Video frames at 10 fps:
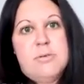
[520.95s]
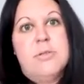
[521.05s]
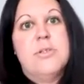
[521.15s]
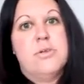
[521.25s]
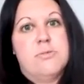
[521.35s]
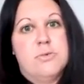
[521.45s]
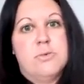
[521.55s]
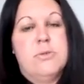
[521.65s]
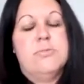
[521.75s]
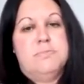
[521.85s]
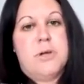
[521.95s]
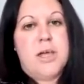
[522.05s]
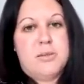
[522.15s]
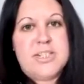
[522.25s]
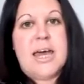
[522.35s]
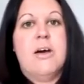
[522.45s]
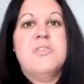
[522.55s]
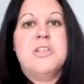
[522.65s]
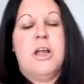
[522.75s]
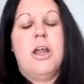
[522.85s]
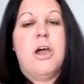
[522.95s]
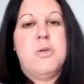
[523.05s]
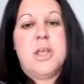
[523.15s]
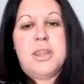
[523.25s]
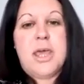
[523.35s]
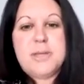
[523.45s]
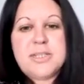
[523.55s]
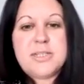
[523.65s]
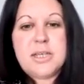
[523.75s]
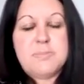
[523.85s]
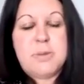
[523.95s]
sort of all by themselves and alone in their business.